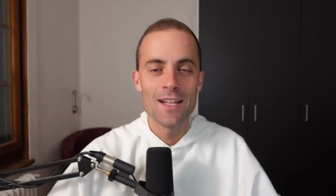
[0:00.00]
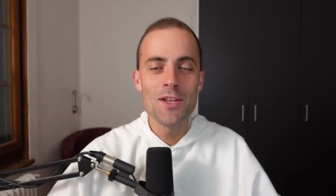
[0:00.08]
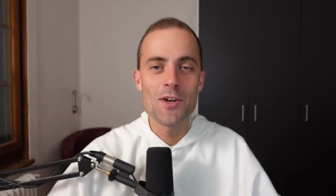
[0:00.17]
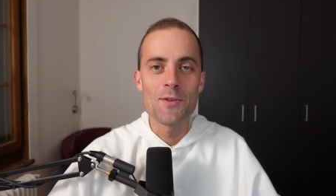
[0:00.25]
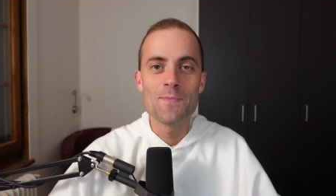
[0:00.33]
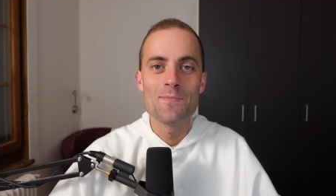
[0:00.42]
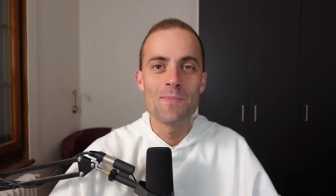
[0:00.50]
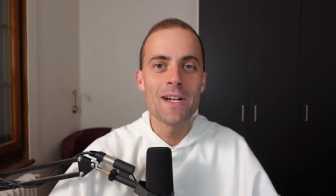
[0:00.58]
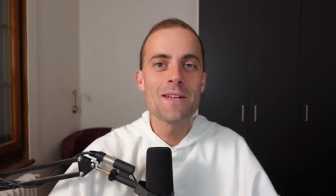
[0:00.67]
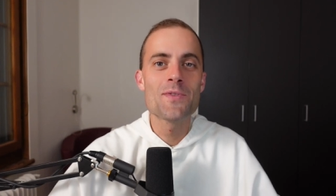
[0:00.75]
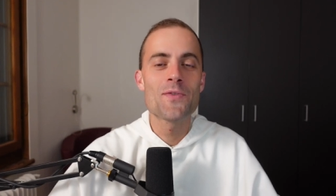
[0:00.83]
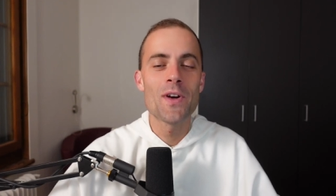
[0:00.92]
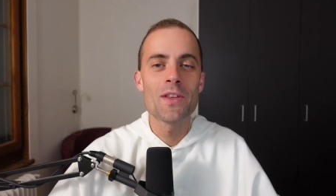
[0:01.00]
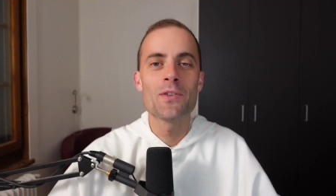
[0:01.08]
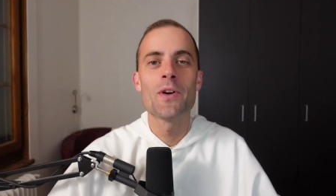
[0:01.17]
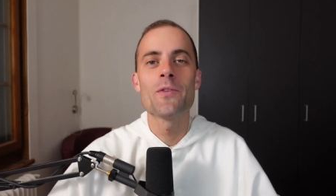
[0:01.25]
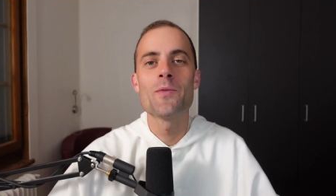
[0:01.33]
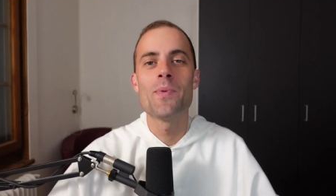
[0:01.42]
Hello, my name is Father
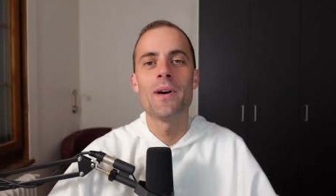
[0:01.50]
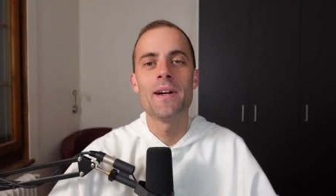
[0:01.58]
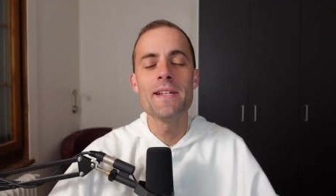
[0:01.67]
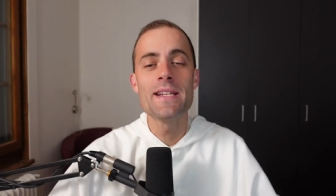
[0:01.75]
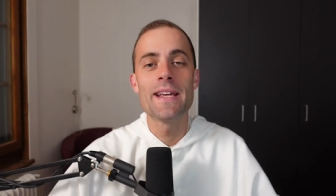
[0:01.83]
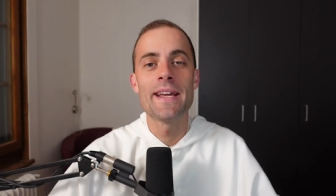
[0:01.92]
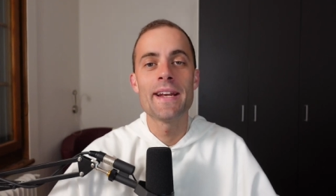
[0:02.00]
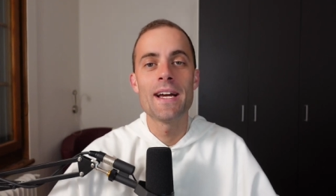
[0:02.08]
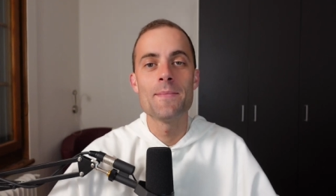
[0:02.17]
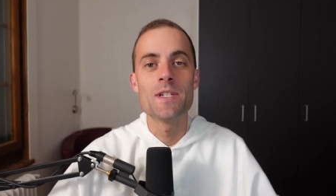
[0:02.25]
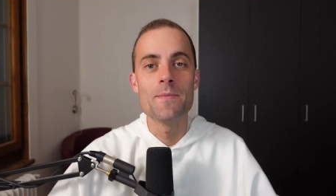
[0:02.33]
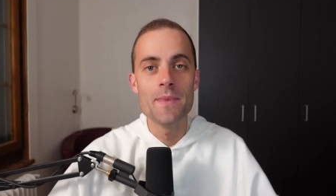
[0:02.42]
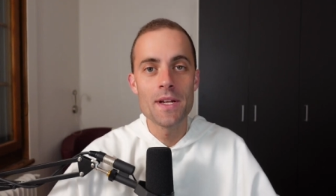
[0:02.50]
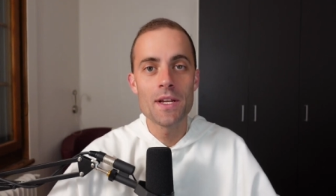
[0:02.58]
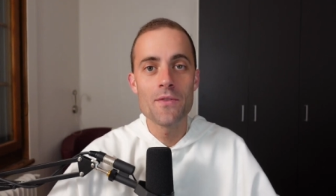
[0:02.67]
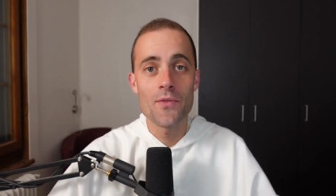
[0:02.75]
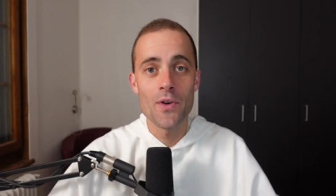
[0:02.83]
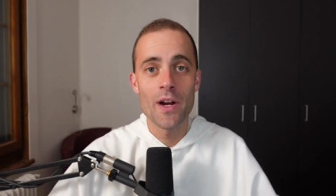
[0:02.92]
Gregory Pine, and I am a
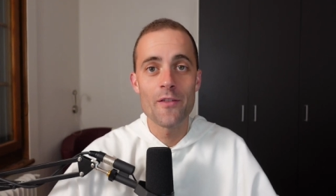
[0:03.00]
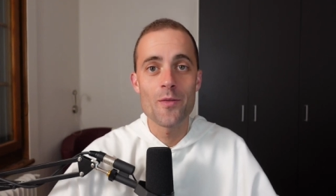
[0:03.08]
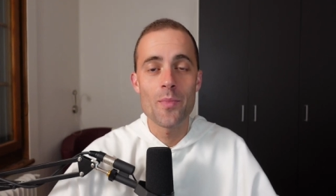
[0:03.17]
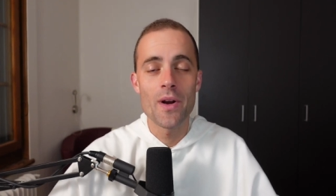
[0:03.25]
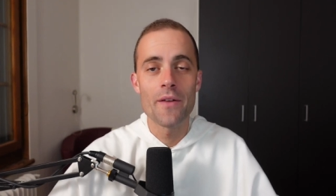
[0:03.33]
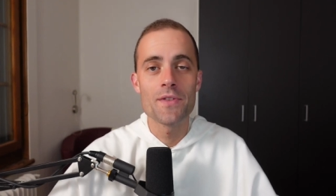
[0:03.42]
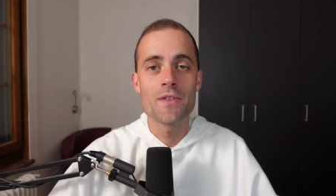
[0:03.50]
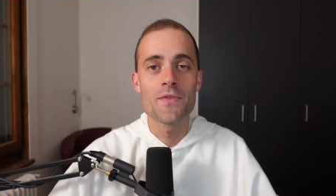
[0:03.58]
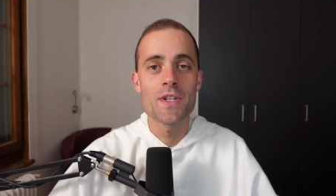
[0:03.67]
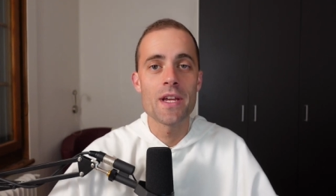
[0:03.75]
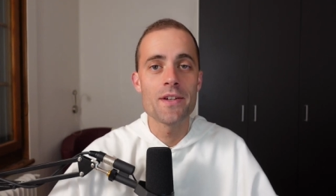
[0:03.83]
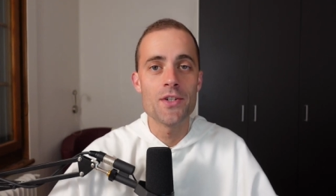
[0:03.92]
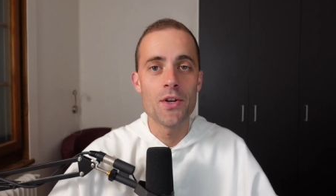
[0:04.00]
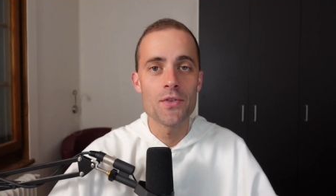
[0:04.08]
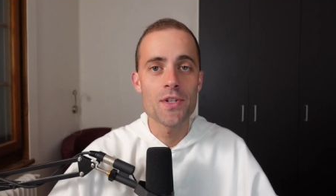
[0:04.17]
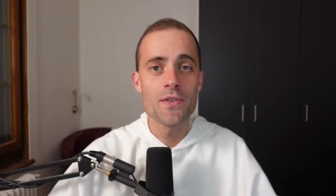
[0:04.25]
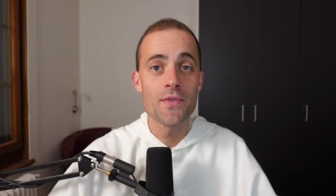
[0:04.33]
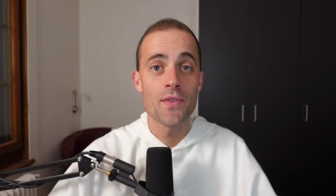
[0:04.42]
Dominican friar of the province of St.
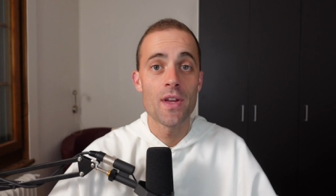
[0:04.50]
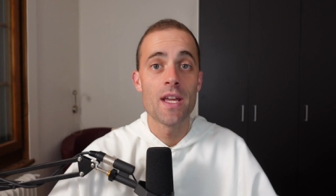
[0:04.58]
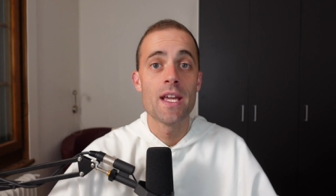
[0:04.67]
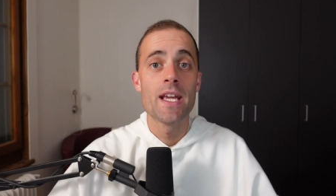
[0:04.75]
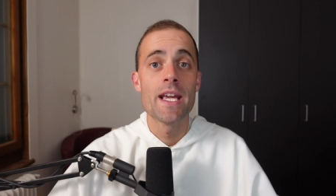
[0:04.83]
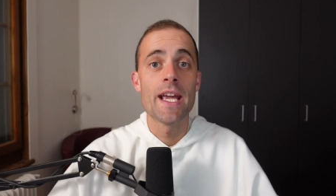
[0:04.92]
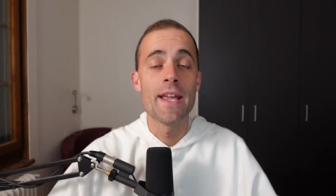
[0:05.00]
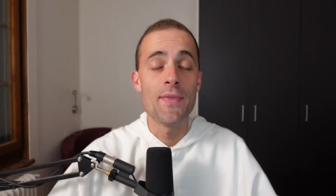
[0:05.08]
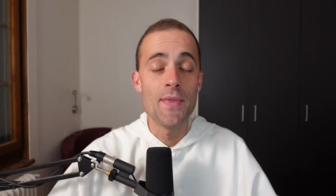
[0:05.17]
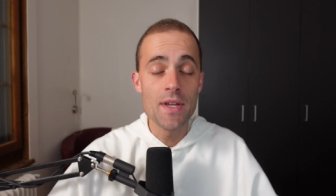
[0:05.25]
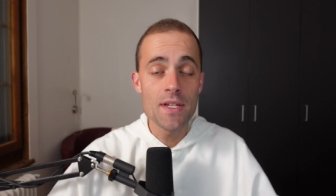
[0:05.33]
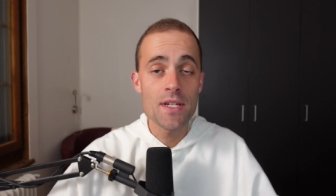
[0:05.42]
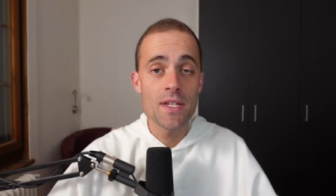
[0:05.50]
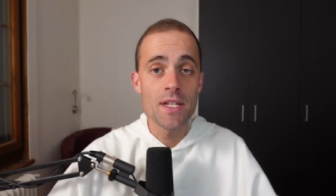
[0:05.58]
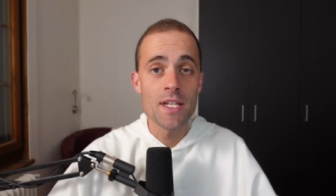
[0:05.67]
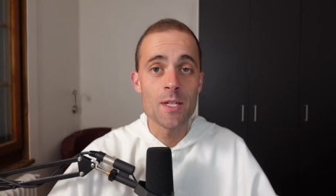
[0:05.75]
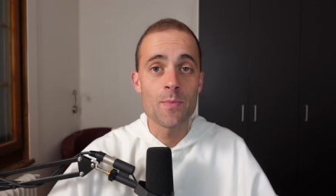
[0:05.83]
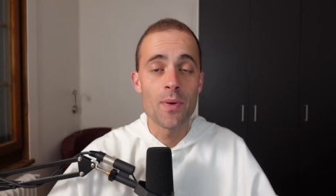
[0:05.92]
Joseph, and this
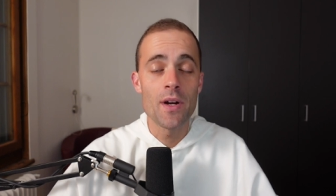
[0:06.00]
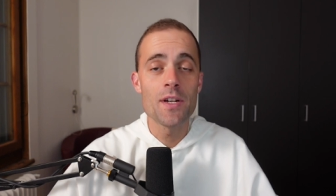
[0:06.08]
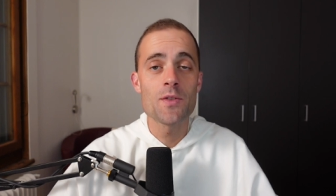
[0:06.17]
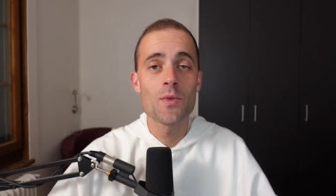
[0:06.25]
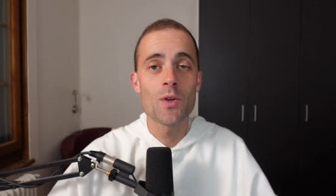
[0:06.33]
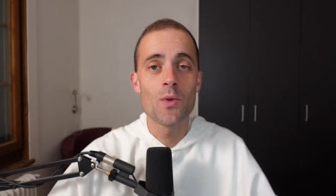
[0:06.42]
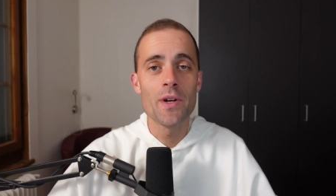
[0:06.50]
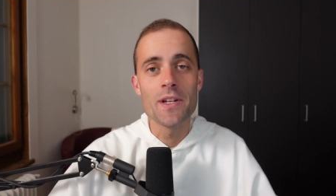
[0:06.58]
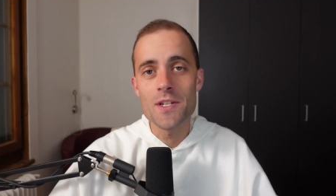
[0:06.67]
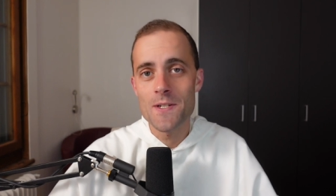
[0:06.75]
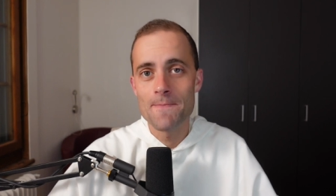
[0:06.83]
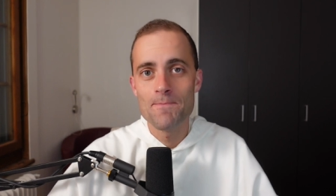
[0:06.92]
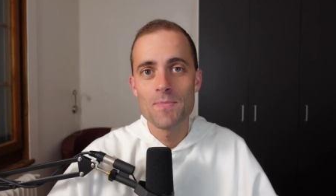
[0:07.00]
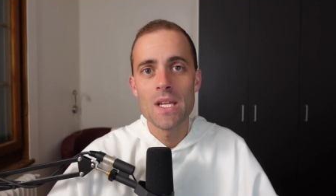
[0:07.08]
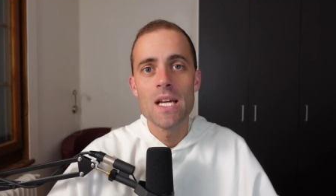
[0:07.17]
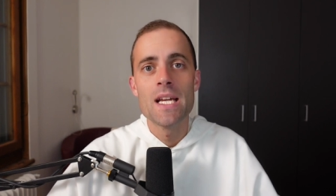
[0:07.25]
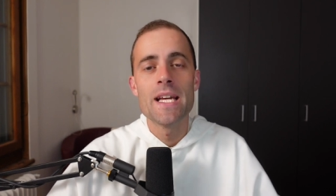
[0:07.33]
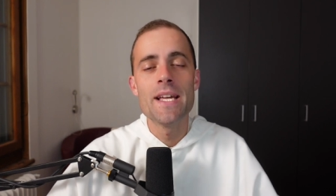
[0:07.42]
is Pints with Aquinas.
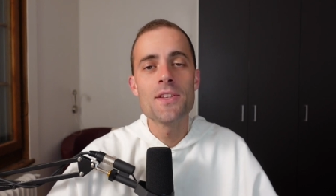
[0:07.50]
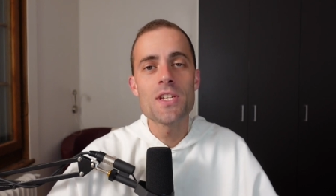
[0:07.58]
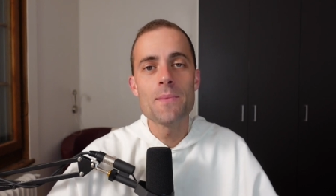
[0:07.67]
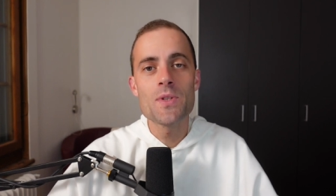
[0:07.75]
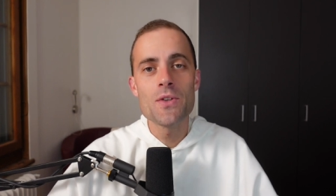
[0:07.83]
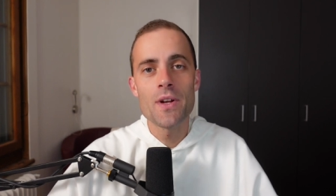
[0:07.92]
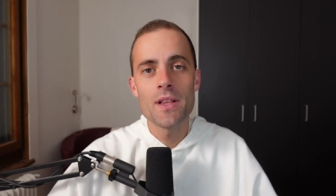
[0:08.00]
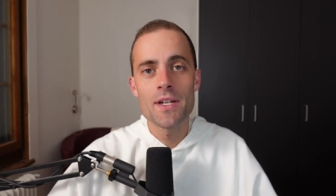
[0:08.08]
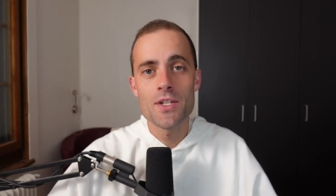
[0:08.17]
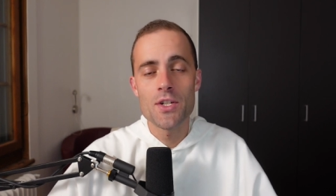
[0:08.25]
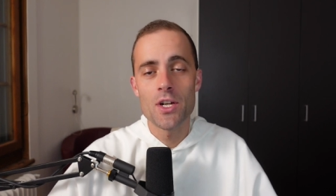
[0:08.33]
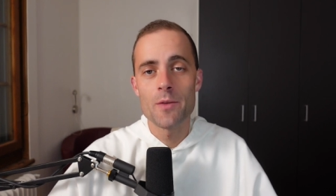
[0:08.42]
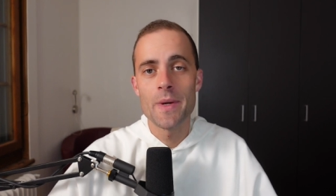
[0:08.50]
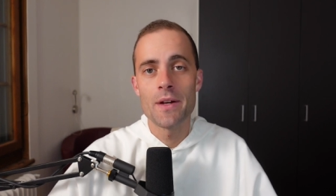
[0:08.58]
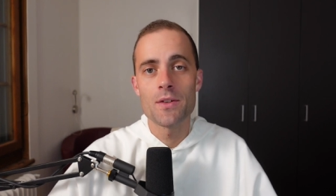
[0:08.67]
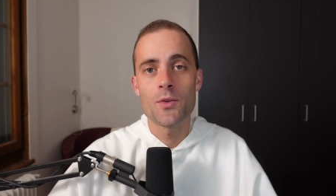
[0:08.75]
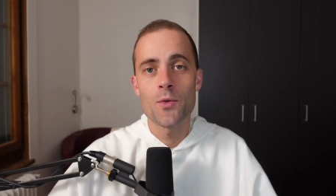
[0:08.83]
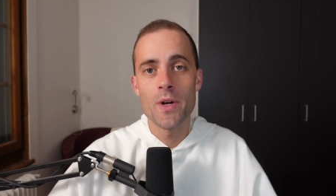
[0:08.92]
In this episode, I'd like to talk
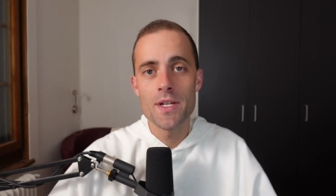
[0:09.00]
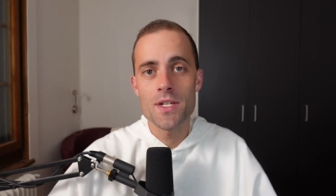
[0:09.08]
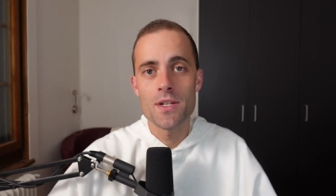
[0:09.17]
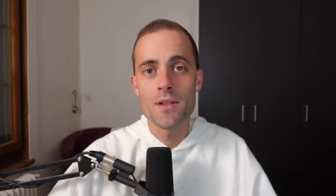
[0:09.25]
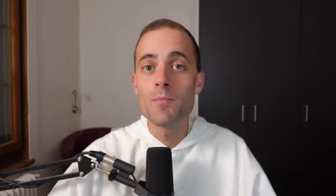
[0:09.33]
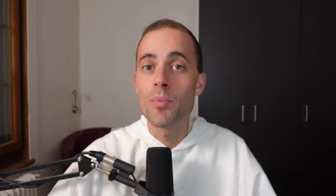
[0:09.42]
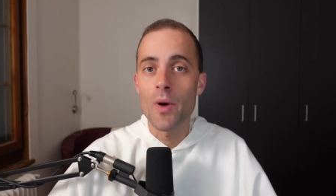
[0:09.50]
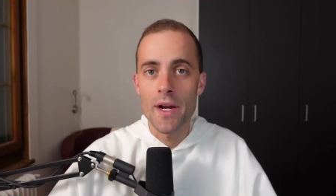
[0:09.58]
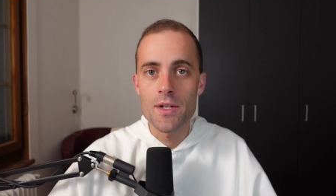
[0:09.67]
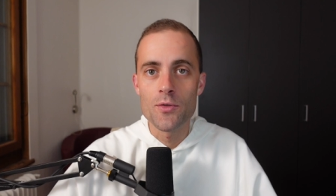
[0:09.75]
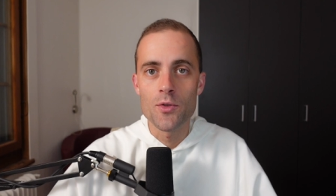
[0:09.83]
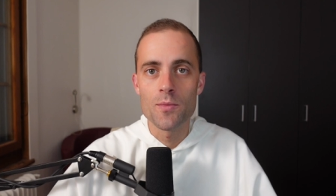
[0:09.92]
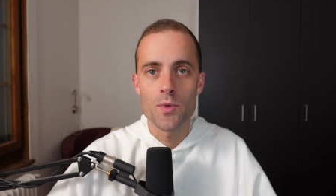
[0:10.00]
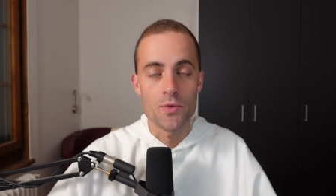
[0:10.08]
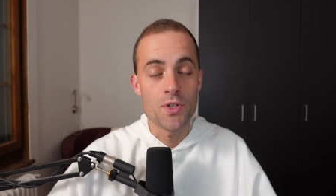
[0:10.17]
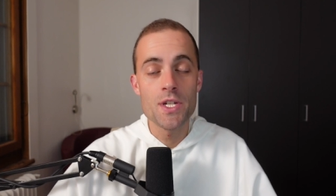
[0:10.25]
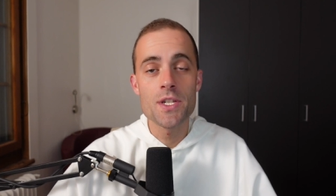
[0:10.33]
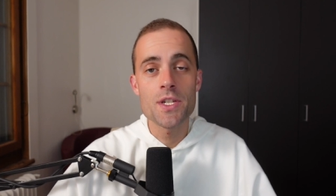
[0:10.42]
about Christ the Bridegroom, or
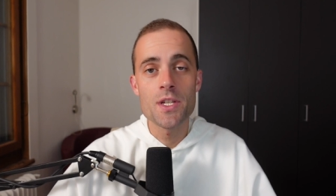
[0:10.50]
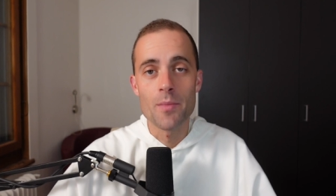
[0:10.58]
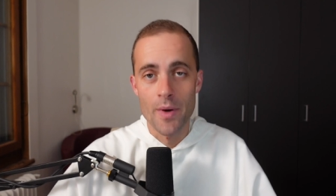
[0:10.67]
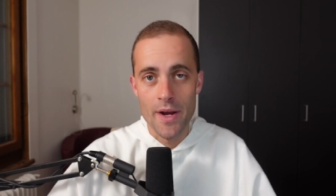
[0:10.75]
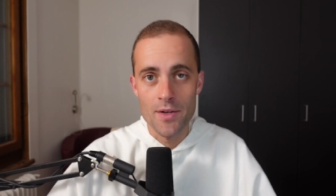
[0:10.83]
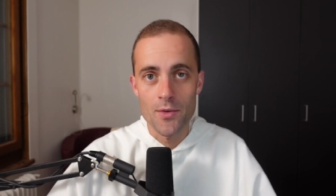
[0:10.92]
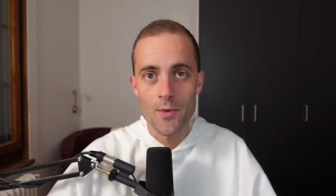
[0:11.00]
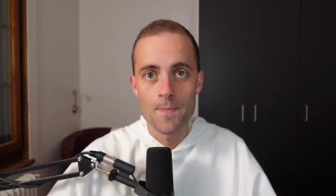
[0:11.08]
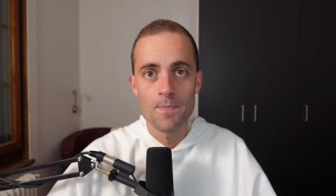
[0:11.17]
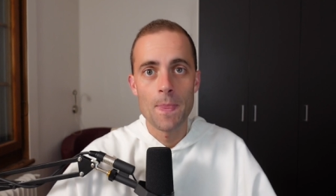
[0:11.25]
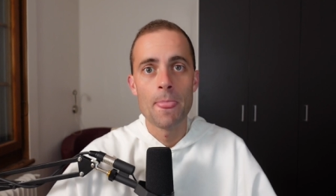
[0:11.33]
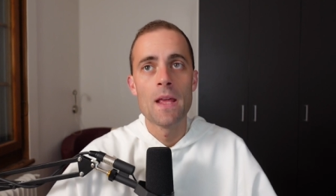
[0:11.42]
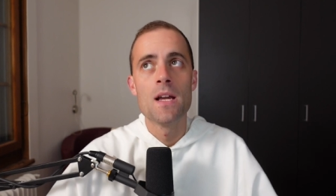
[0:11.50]
Jesus the Bridegroom,